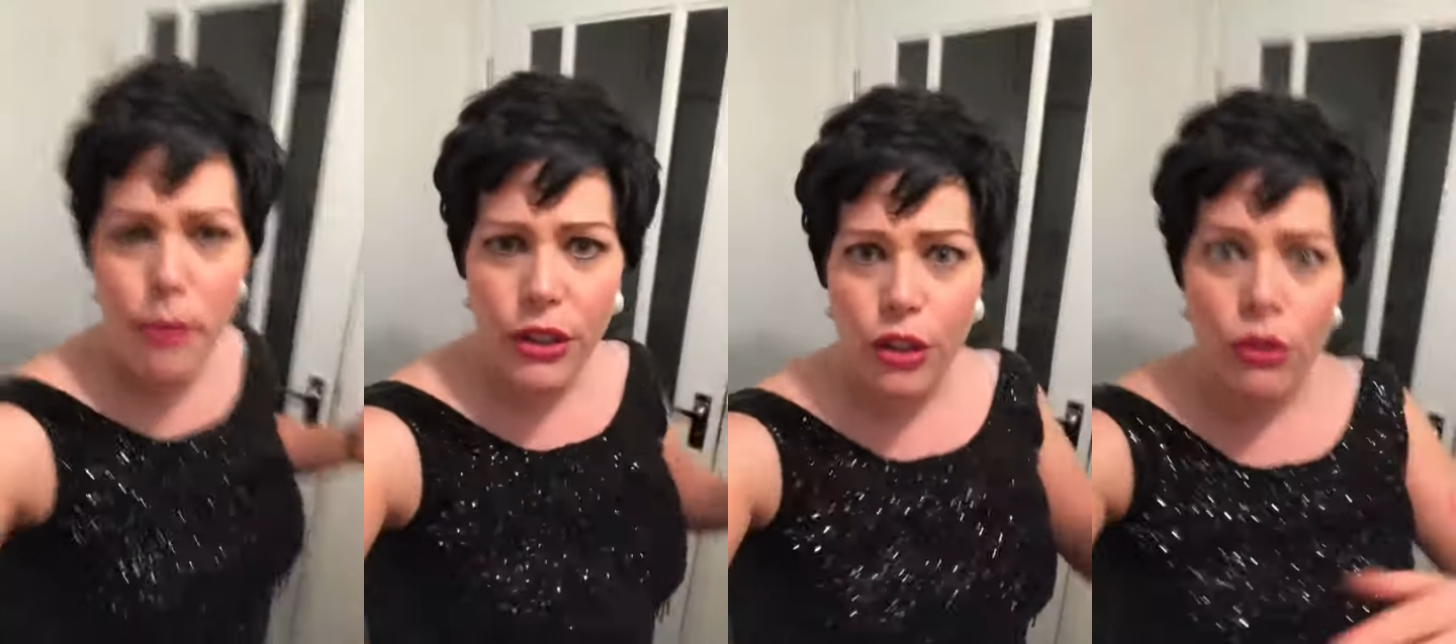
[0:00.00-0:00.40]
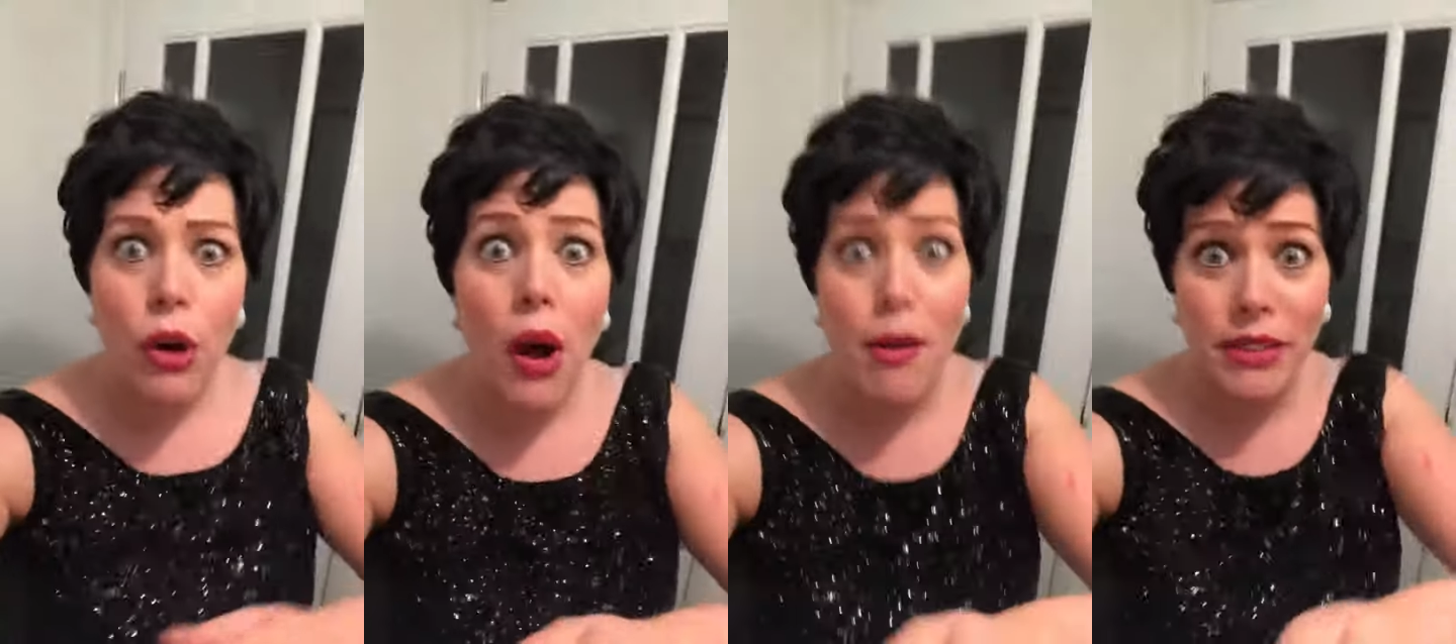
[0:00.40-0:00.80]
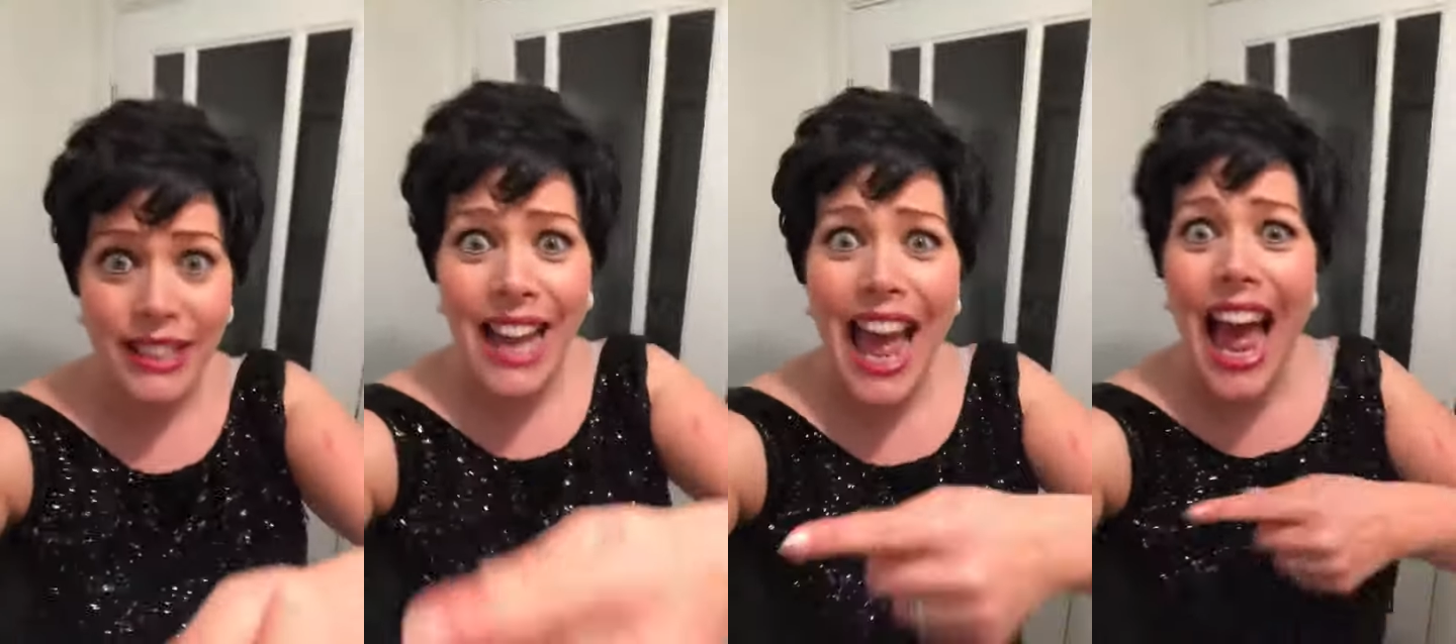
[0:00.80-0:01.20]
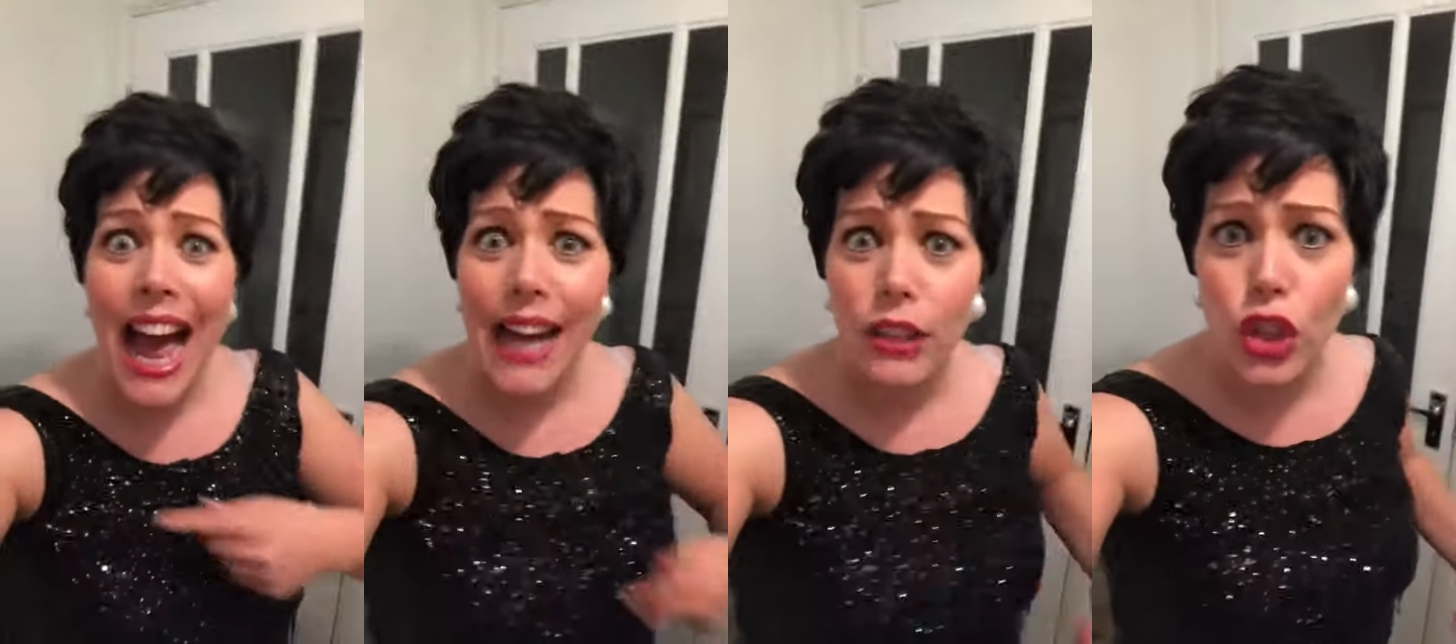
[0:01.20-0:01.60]
but you know I'm
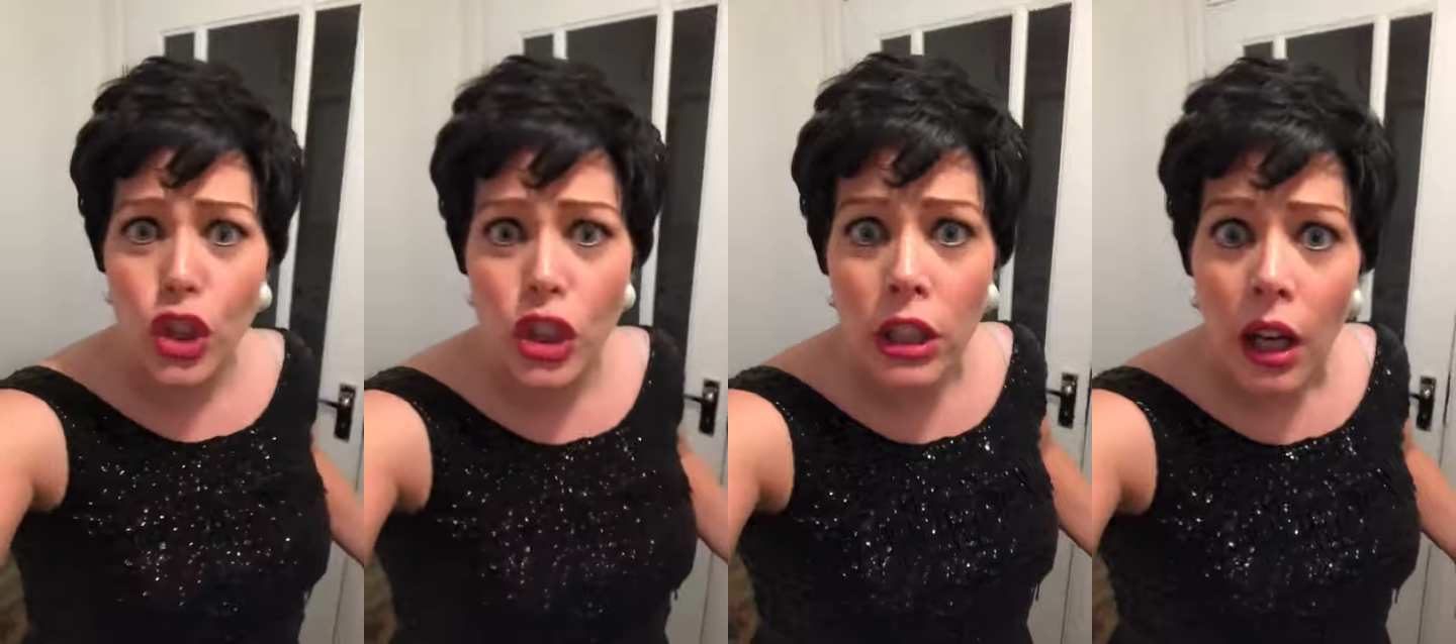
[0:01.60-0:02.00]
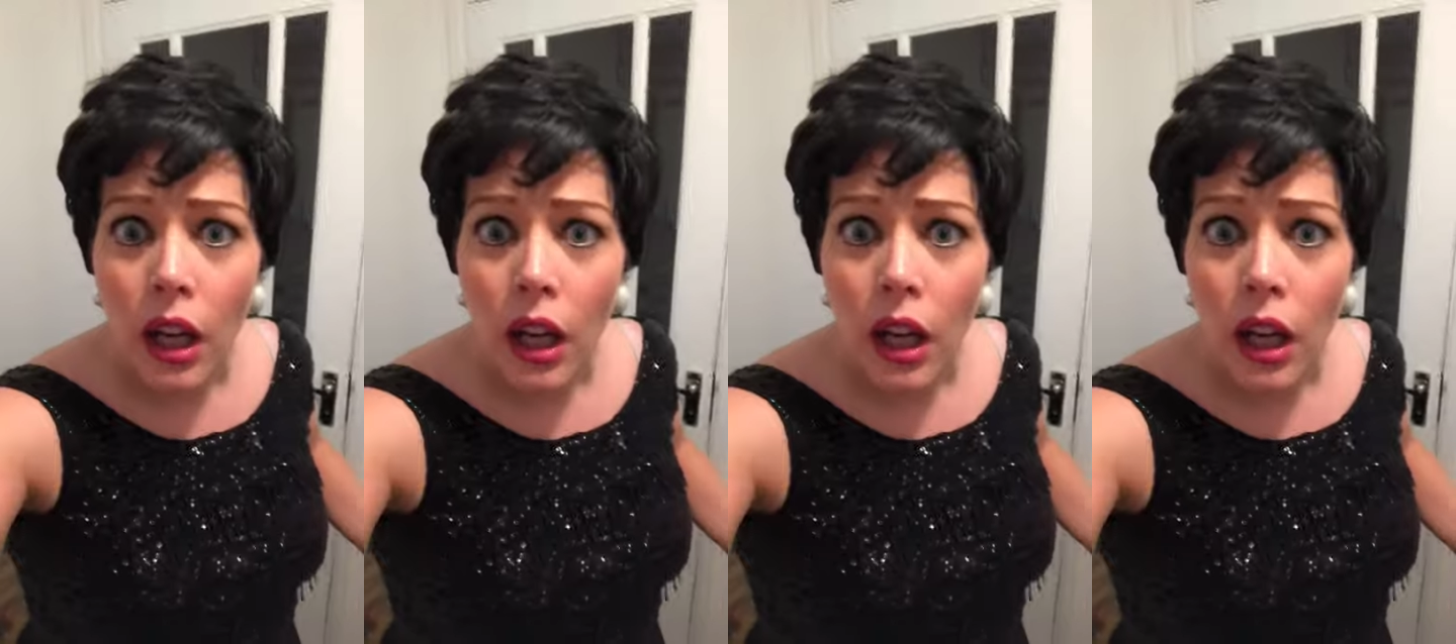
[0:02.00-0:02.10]
attached